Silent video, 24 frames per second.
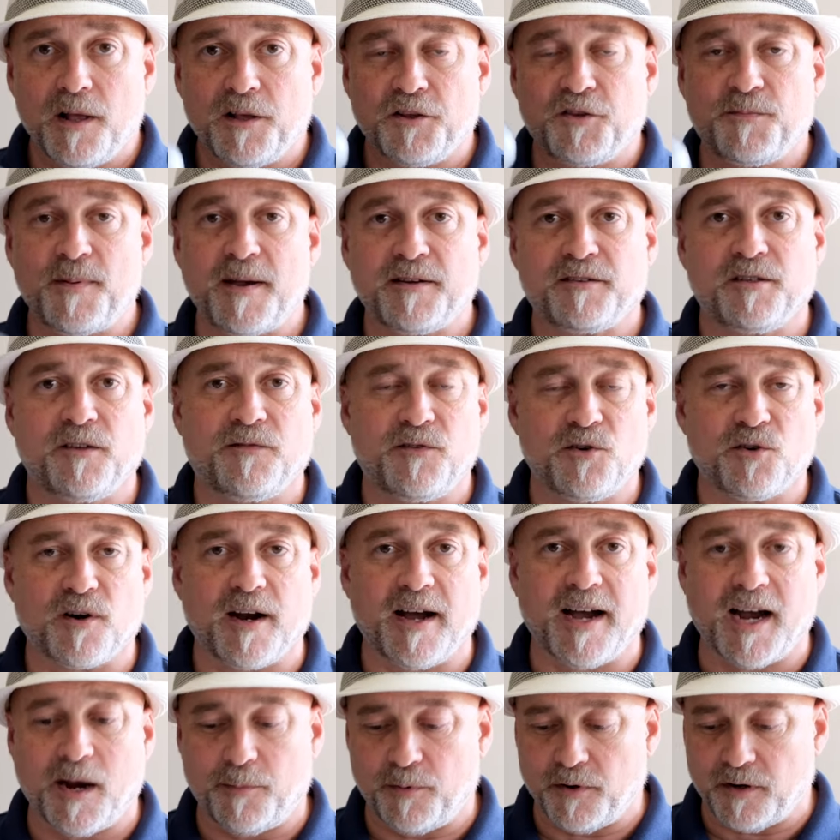especially if you're a
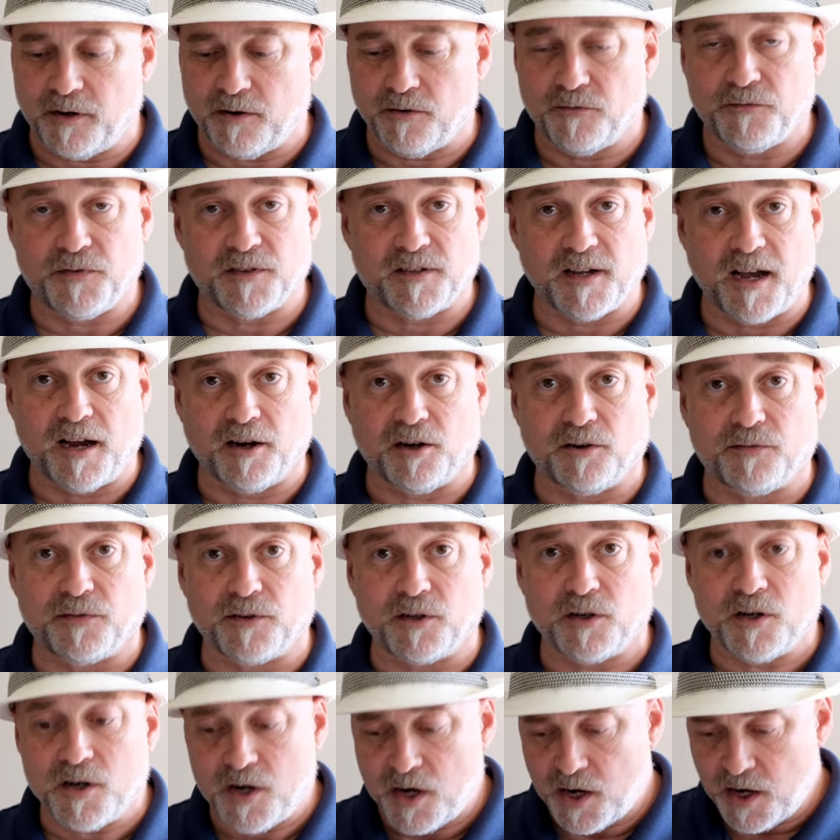hybrid
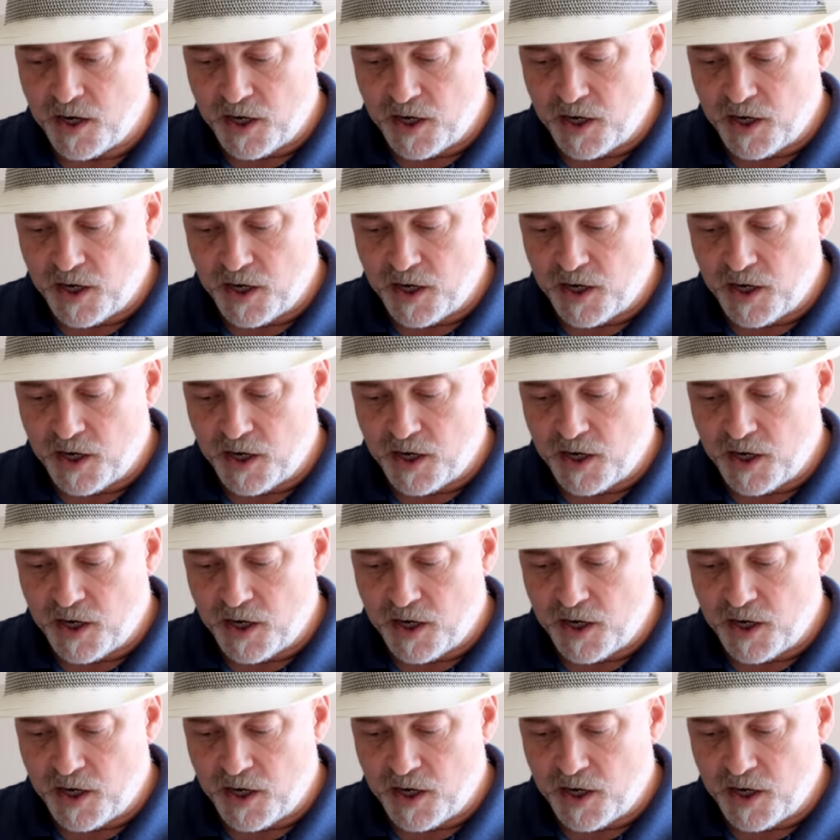photographer.